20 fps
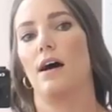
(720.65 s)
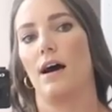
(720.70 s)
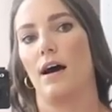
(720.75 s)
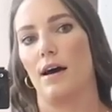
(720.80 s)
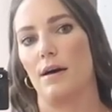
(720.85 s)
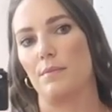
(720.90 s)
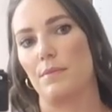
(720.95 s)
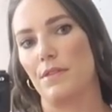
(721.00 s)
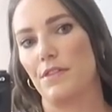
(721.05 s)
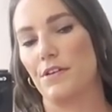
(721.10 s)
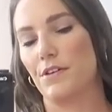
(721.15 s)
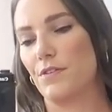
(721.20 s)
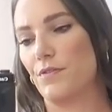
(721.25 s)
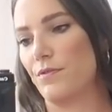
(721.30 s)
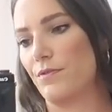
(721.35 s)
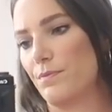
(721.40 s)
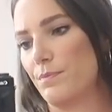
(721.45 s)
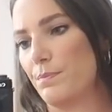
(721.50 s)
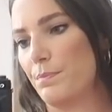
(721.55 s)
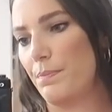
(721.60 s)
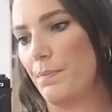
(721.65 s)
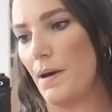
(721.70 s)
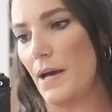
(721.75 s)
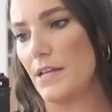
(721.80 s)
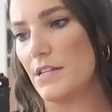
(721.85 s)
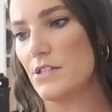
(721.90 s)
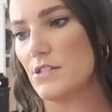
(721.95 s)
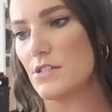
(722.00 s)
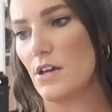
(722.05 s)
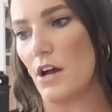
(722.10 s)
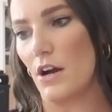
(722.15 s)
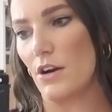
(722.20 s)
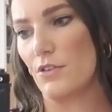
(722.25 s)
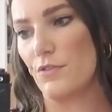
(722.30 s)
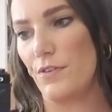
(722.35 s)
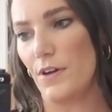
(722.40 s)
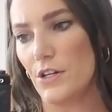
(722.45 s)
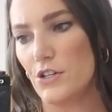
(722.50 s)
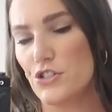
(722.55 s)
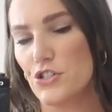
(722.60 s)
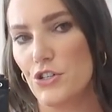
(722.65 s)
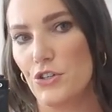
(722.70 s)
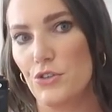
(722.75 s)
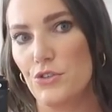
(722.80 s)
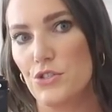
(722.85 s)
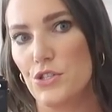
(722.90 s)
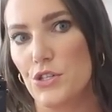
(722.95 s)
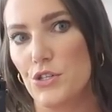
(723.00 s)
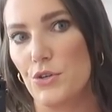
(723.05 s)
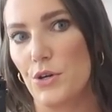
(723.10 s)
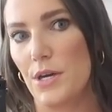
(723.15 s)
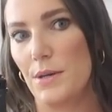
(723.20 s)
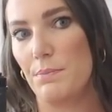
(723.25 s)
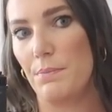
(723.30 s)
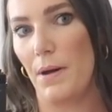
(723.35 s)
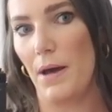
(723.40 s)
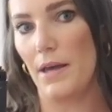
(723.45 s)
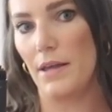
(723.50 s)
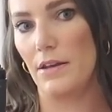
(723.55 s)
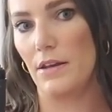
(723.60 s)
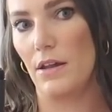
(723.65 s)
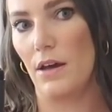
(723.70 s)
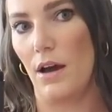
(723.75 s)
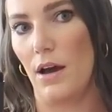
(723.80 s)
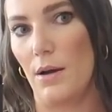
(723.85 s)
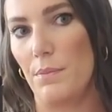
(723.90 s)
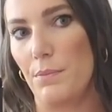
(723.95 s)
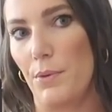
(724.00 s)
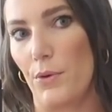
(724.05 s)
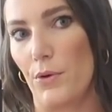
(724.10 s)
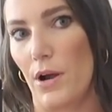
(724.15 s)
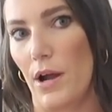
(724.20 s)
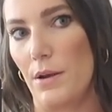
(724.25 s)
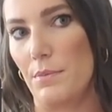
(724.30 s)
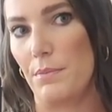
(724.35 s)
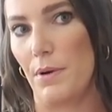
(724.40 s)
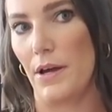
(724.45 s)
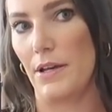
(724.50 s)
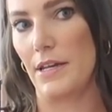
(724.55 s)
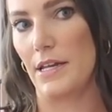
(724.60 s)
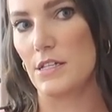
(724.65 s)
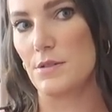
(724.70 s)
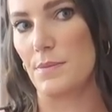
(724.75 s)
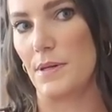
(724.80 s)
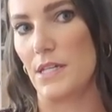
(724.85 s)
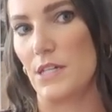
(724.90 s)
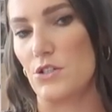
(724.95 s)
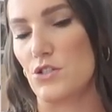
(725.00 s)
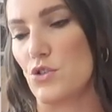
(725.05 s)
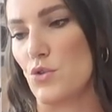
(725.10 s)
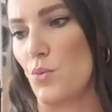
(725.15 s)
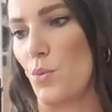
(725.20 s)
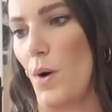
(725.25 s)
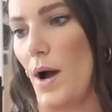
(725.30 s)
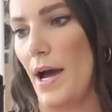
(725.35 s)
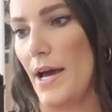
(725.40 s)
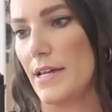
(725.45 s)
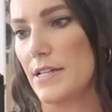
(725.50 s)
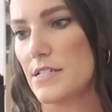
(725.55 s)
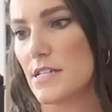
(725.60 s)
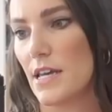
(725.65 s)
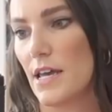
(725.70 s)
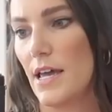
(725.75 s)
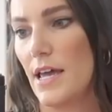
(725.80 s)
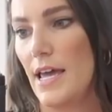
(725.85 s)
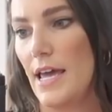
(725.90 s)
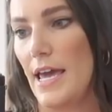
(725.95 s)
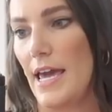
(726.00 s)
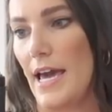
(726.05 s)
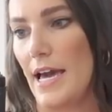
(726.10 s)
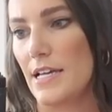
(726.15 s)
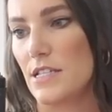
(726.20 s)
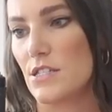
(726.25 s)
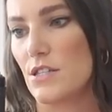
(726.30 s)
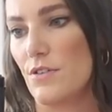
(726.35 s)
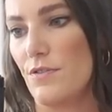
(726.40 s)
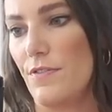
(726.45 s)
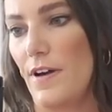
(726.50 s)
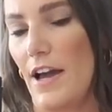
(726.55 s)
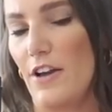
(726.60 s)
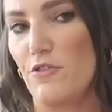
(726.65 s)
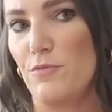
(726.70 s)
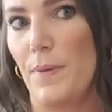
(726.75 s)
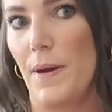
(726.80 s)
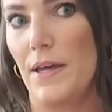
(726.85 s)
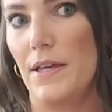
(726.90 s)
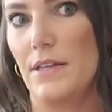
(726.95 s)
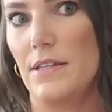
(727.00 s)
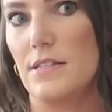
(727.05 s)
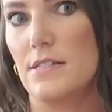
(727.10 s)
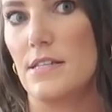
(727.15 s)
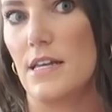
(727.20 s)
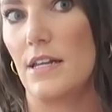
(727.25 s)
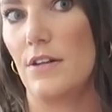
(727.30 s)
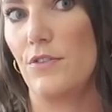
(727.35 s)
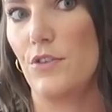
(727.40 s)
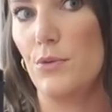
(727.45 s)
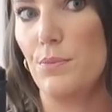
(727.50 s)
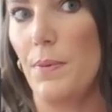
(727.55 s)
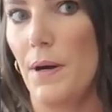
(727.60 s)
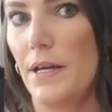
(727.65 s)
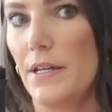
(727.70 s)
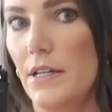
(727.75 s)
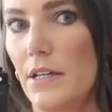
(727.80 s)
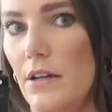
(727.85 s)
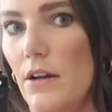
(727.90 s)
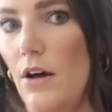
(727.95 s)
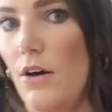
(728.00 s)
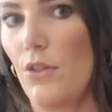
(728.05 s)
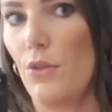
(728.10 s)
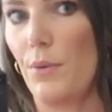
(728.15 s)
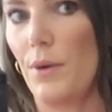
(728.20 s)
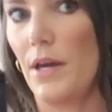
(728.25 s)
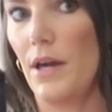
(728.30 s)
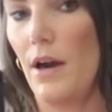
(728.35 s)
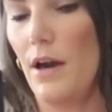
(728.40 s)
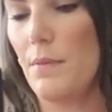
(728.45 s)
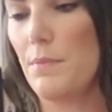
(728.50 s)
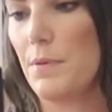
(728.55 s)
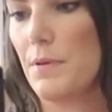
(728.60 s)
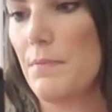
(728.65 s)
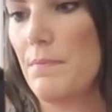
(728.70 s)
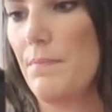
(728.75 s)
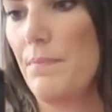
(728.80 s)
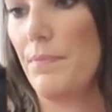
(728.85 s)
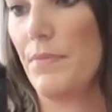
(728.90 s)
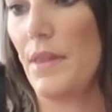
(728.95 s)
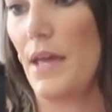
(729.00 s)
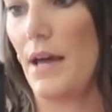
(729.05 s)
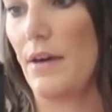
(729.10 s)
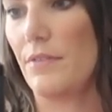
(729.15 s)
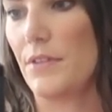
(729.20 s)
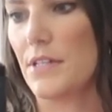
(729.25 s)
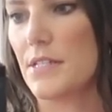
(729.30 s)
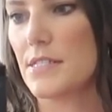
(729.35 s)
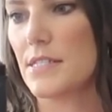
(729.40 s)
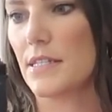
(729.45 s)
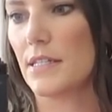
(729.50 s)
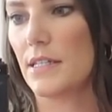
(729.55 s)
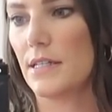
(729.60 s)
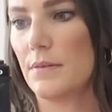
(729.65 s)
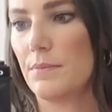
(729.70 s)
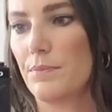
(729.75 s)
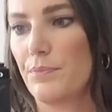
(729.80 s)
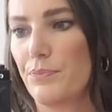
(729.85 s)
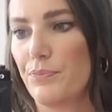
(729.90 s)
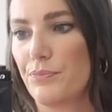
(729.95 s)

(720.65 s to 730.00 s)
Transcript: The buttons are functional, so you can button up or unbutton as many as you want. It has the 5 buttons, and if you button it all the way up, obviously,